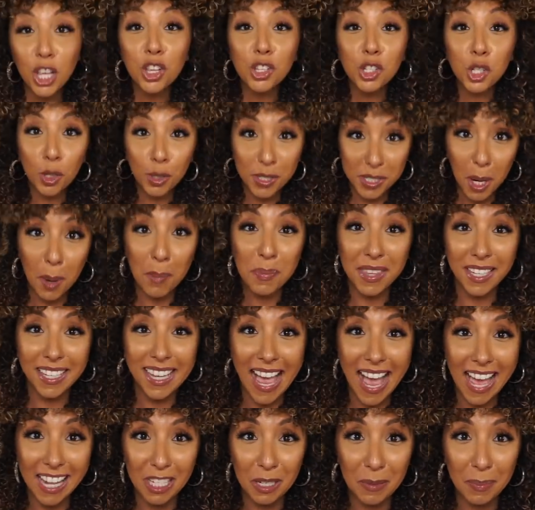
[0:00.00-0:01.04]
So something
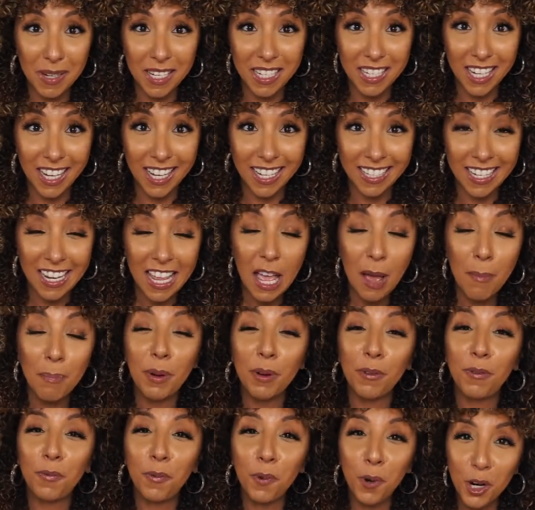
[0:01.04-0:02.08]
had to be done.
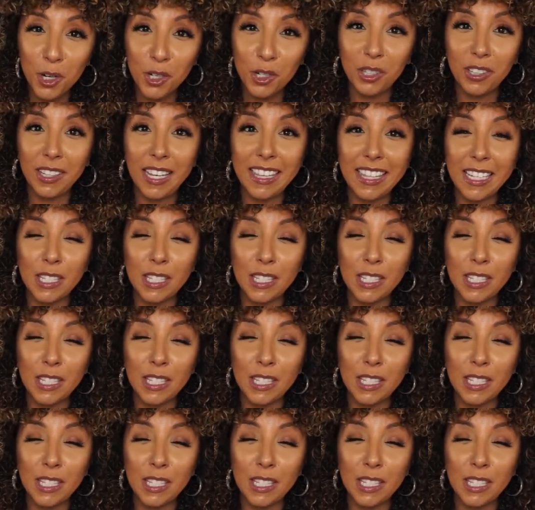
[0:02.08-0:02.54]
But fortunately,